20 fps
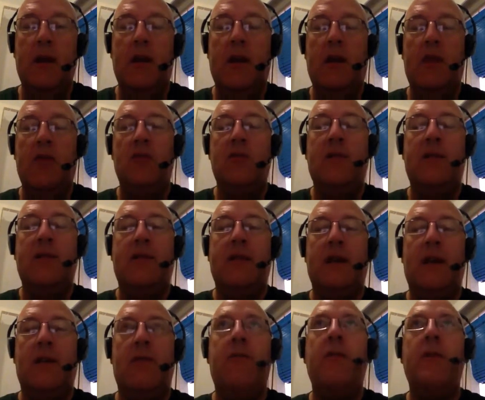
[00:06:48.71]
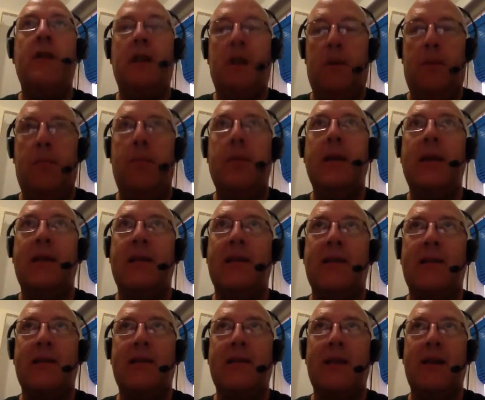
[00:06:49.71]
I notice there,
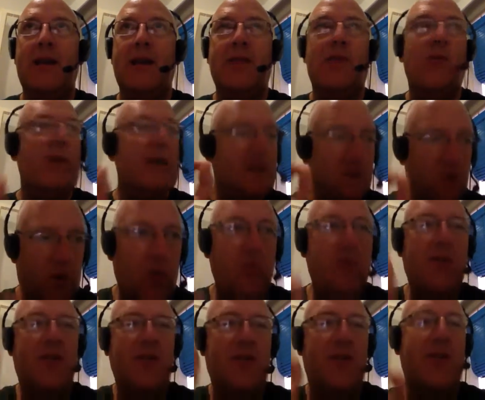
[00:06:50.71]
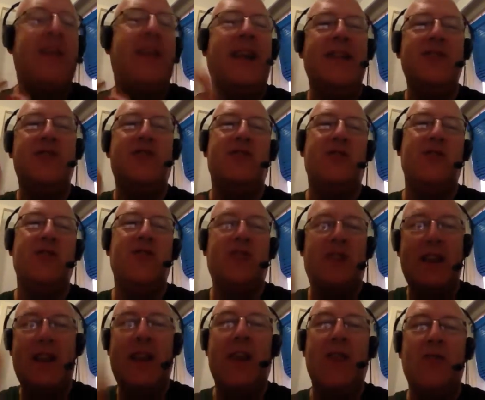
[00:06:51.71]
Philippines, so it holds your attention. You
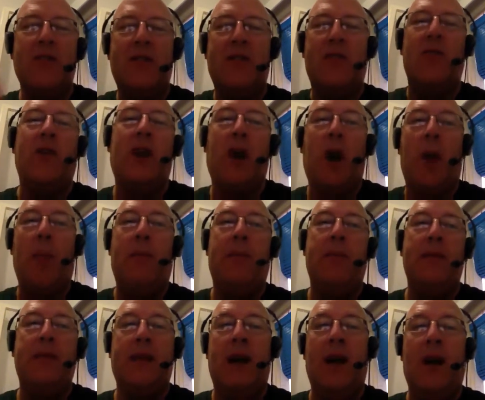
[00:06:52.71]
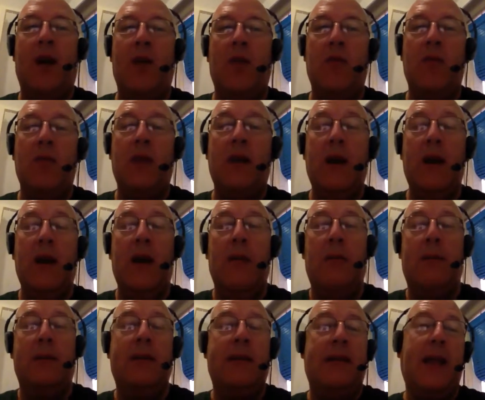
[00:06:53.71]
can hear it going up and down.
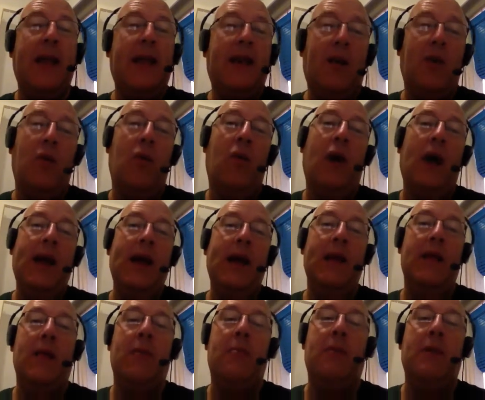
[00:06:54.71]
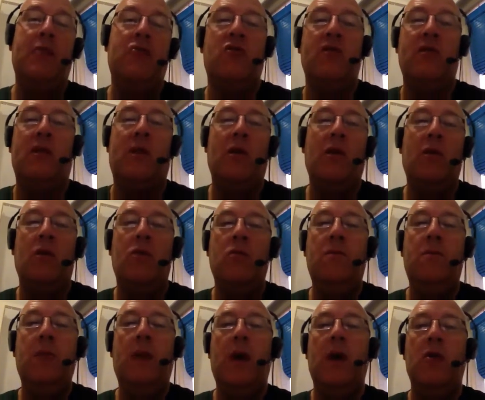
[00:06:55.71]
But take away the pitch and tone.
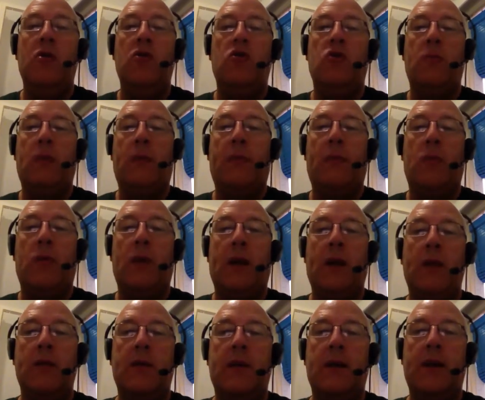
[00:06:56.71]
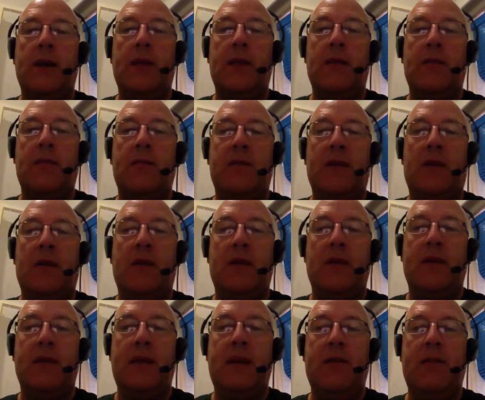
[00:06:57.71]
Two people were killed today in the southern
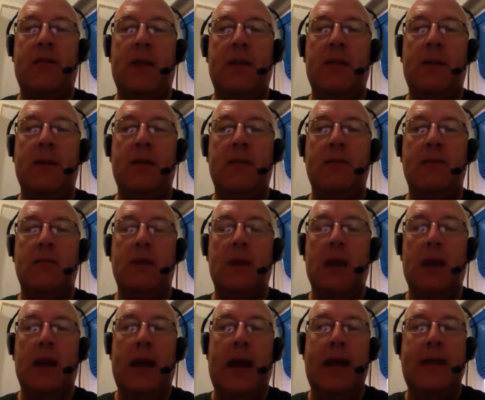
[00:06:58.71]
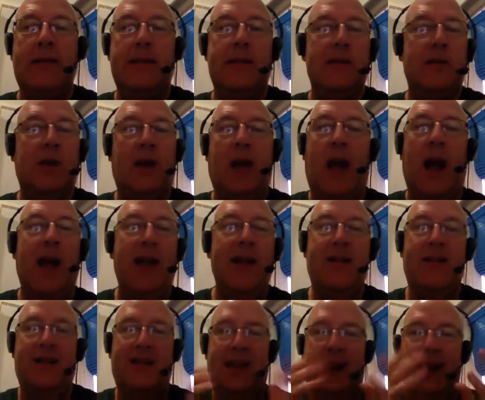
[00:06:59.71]
city in Philippines. You
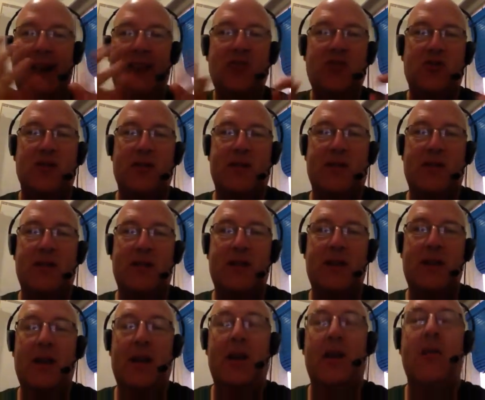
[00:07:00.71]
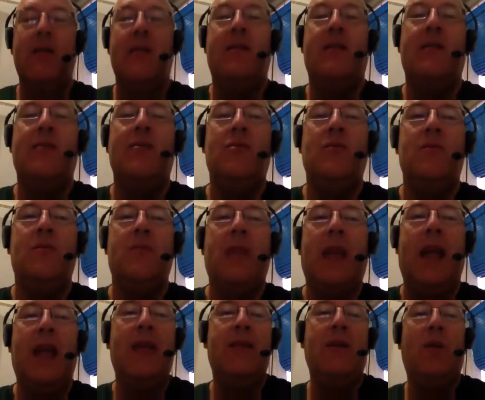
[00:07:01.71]
can't catch it. So
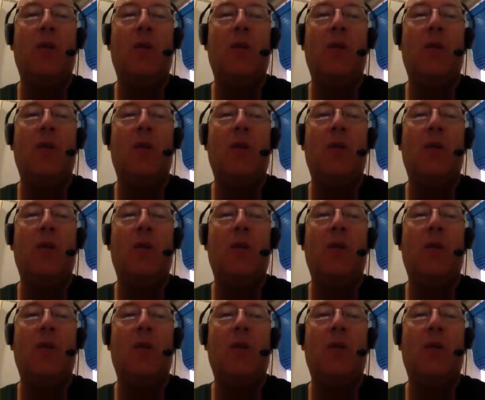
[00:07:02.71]
it's a